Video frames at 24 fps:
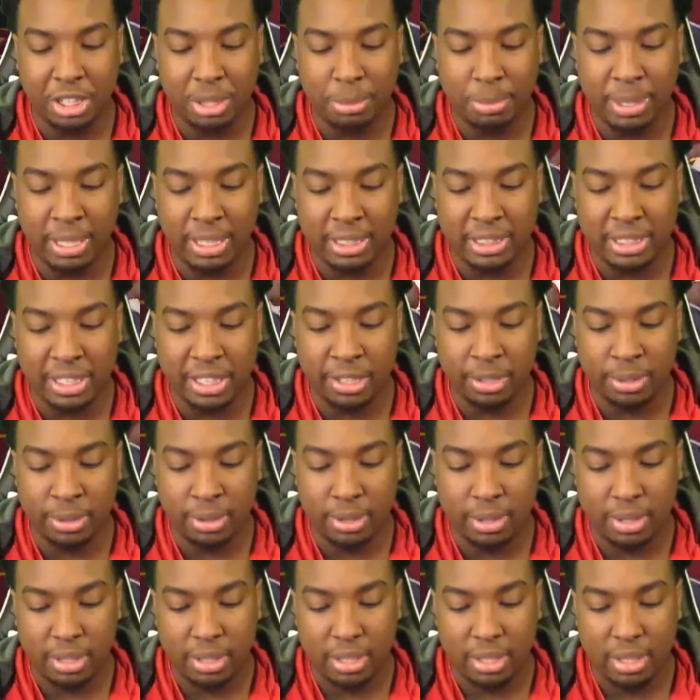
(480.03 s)
should have been a steal.
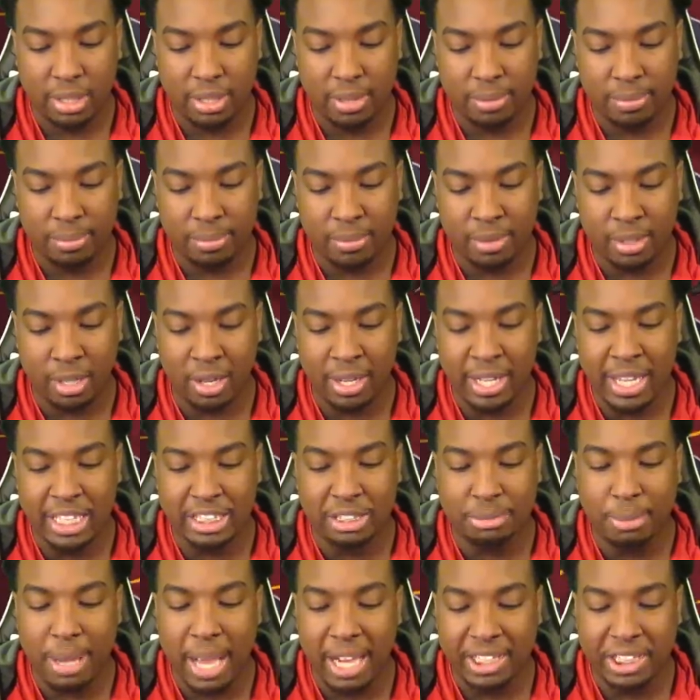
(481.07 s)
Oh, he
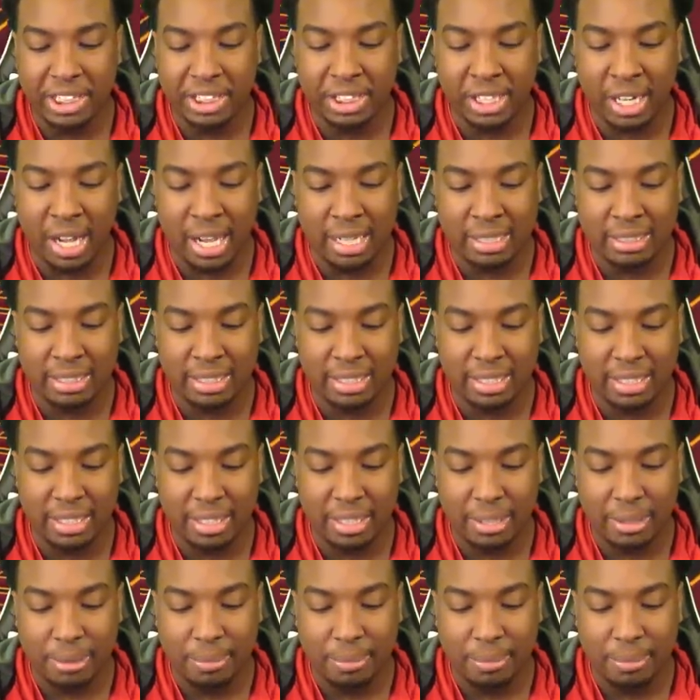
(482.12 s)
has Magic Johnson.